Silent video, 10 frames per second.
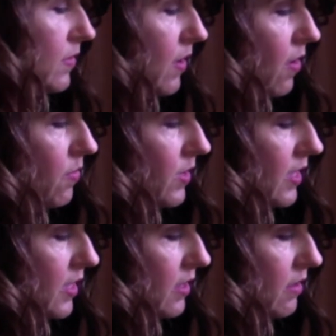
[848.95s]

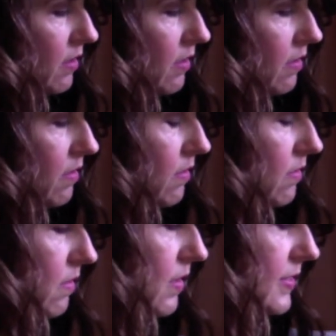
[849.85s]
going
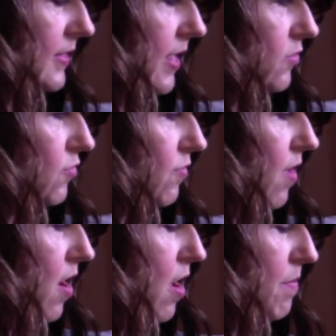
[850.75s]
as I
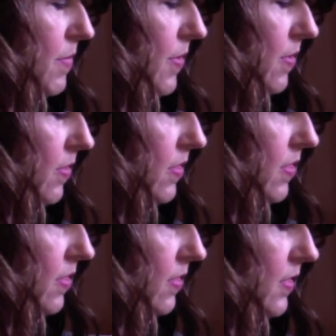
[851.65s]
drop
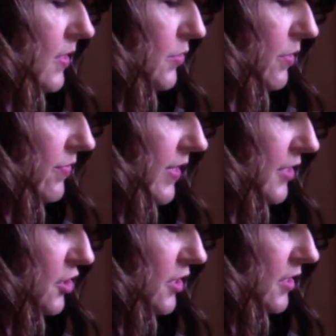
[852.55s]
this
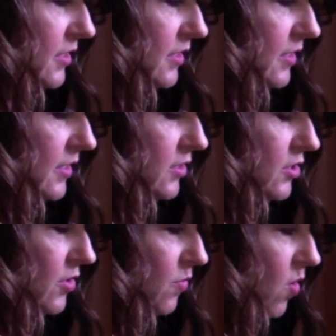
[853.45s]
reflection
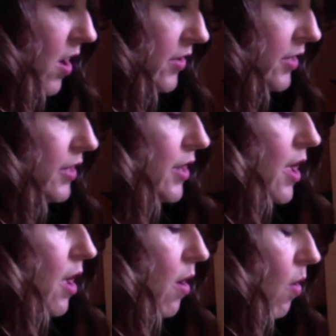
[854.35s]
into the water,
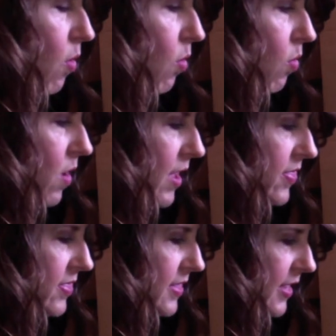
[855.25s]

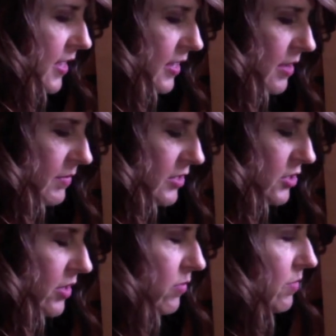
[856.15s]
one thing I'm going
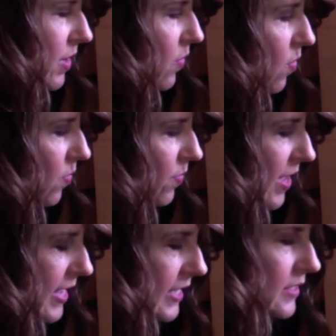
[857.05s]
to do, I want my
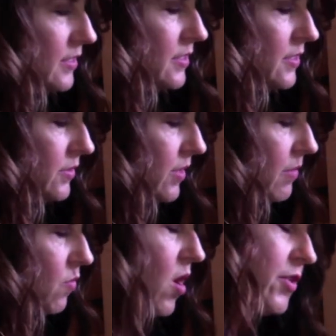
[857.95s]
paint to,
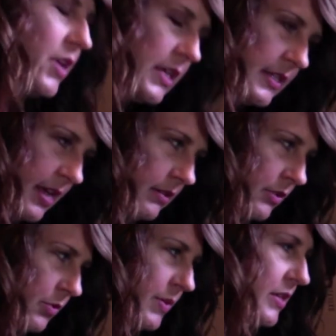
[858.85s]
I'm watering it down a
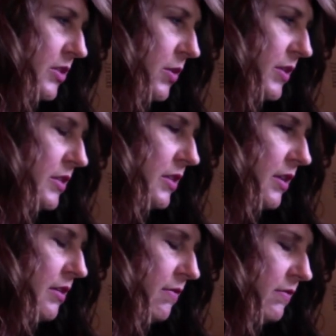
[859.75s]
little bit so it's
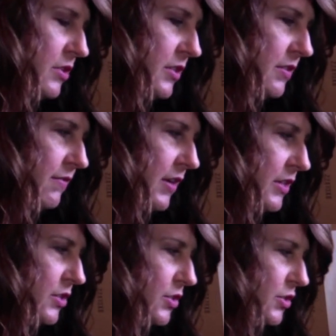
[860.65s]
just a
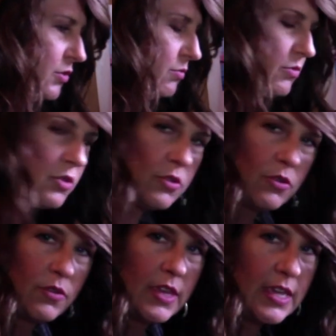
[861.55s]
very
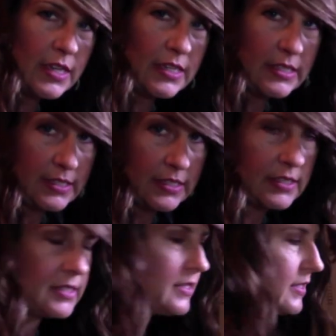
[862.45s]
smooth
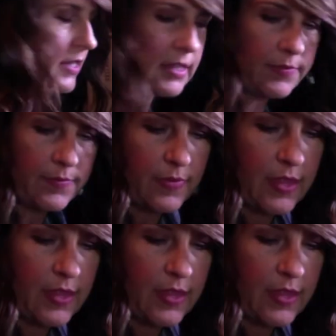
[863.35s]
consistency,